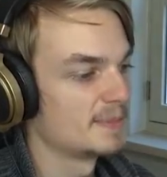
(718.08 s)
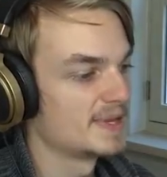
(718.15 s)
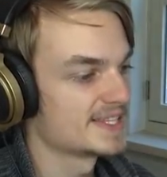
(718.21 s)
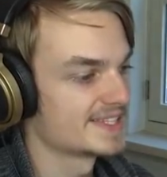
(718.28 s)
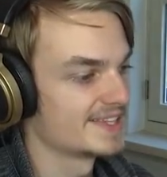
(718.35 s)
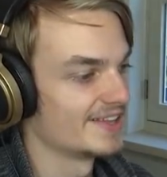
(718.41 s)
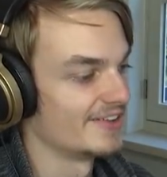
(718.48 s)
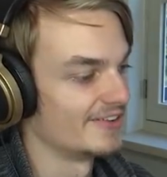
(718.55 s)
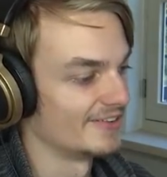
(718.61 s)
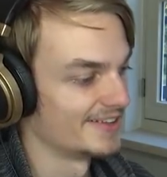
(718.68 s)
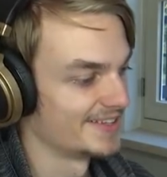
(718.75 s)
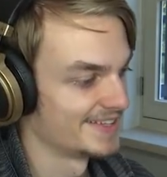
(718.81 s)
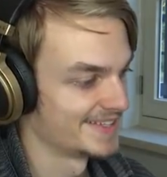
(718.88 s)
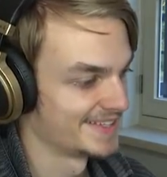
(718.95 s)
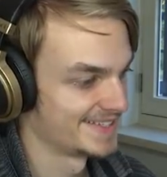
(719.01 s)
your pistol?
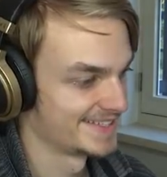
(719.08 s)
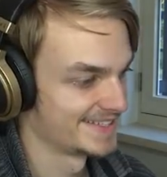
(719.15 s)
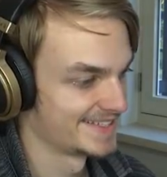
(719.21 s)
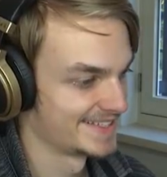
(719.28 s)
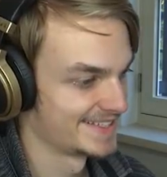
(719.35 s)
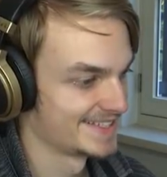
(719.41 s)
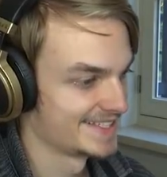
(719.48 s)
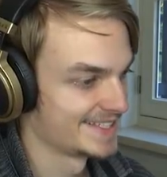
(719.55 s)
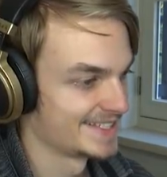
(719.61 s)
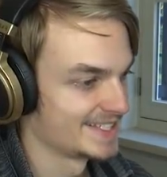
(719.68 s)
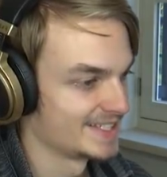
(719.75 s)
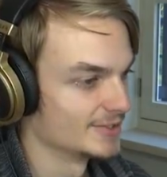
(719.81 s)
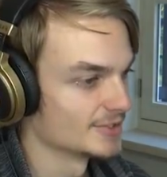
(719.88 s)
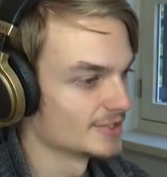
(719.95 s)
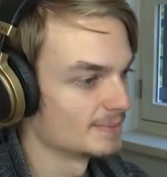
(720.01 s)

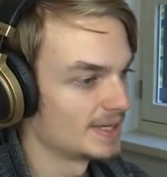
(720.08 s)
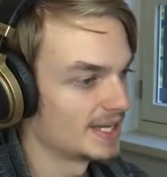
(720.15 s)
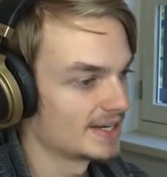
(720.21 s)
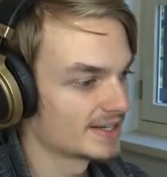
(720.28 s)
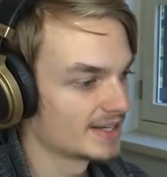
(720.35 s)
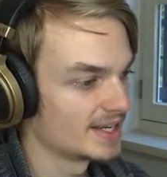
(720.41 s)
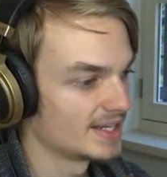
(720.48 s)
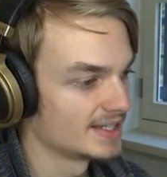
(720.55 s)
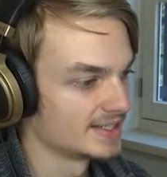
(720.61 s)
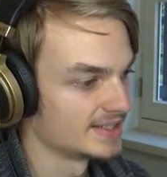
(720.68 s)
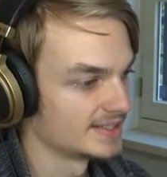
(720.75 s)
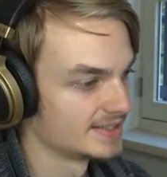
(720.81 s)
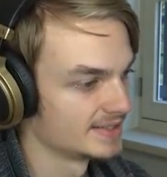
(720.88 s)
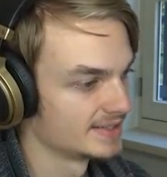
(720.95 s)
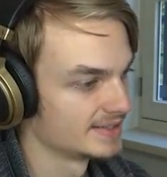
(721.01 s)
Use a better gun.